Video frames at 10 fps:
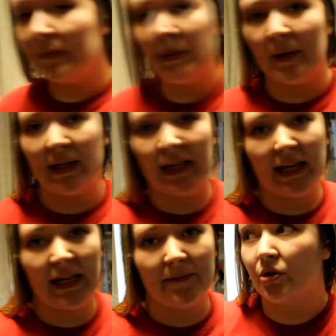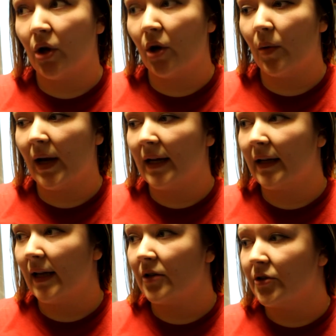to meet Meggie to go and
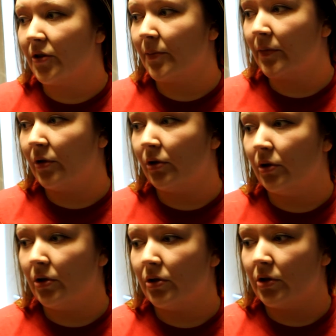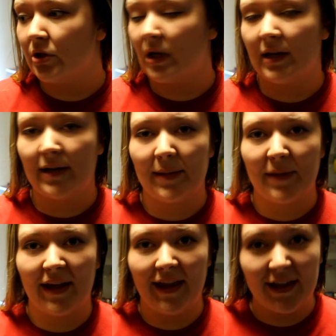get some lunch and let my
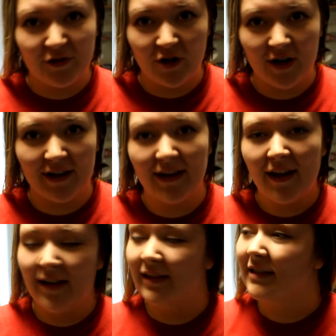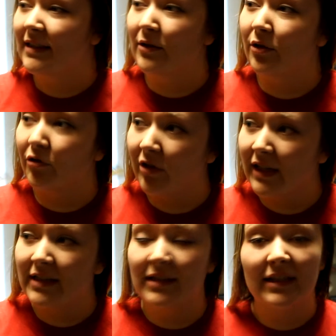hair dry. This is not
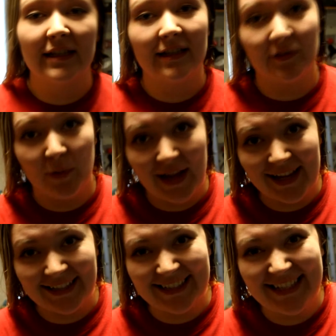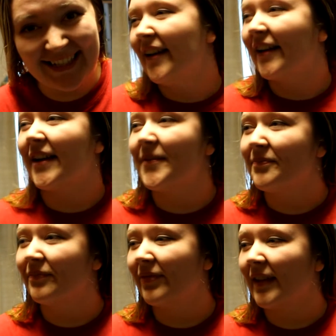grease, it is wet. Okay,
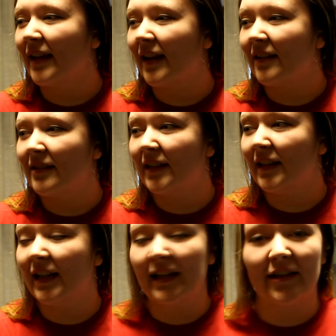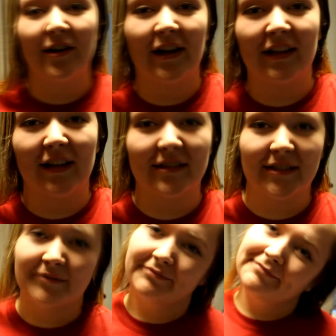I'll let you know how it goes.
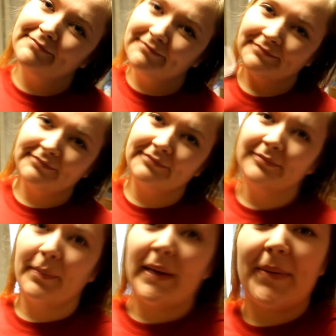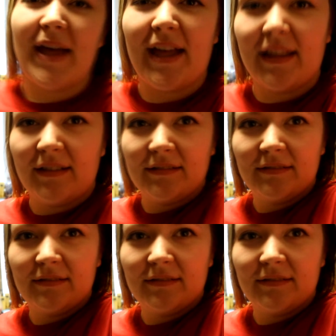Bye bye.